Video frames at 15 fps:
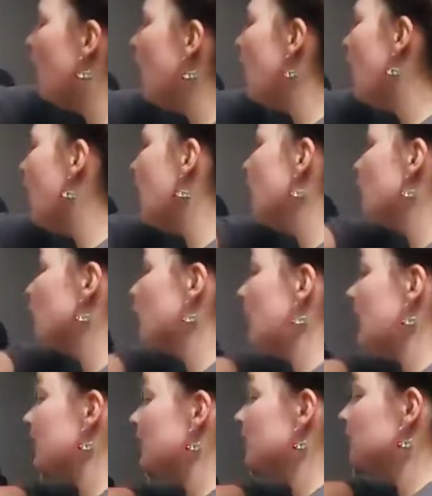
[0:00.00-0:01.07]
of
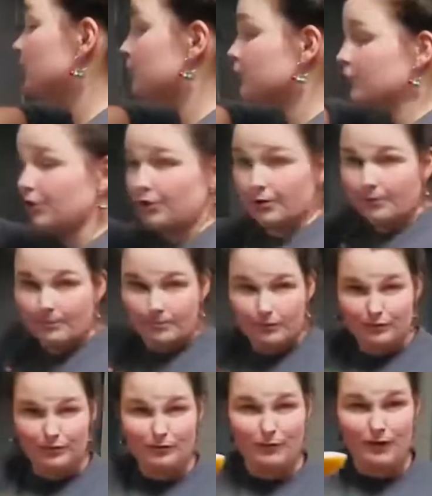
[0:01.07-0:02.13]
regular sugar.
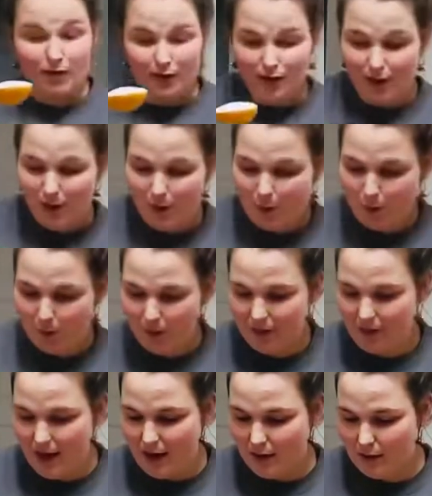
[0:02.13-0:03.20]
We'll put
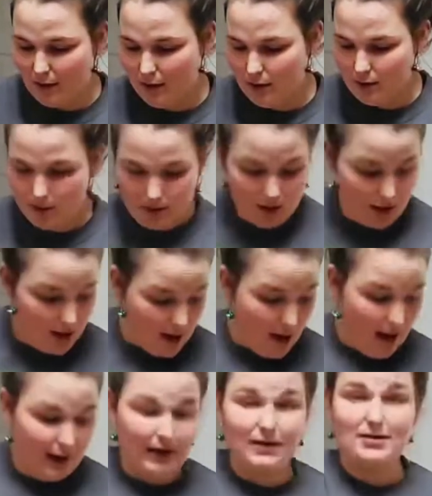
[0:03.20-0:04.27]
that in there,
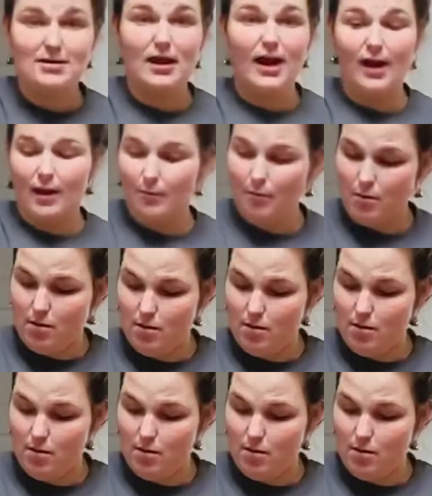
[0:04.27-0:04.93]
and it's time